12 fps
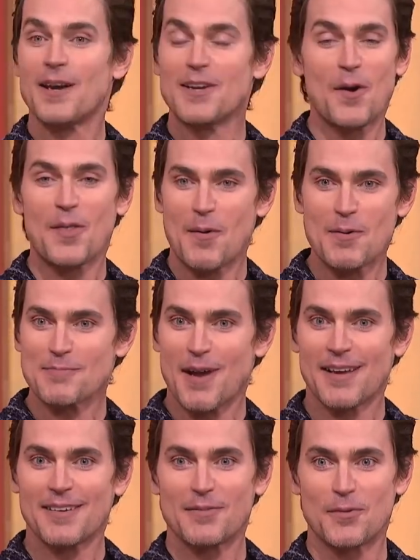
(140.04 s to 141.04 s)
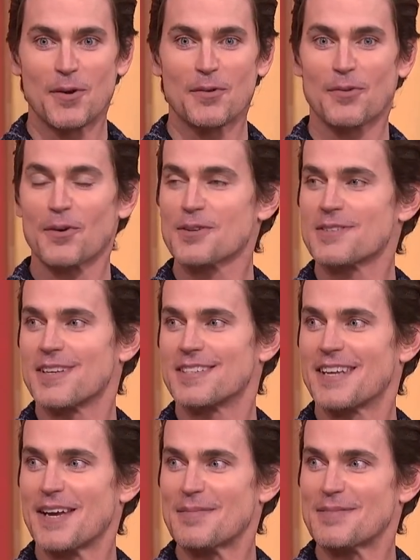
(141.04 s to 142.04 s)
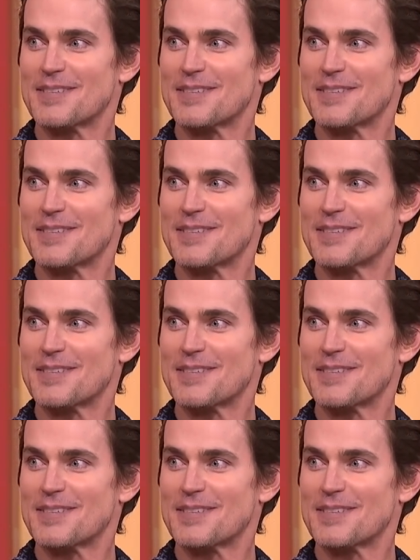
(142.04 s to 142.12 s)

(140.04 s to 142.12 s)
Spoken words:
I know. That was my real first attempt.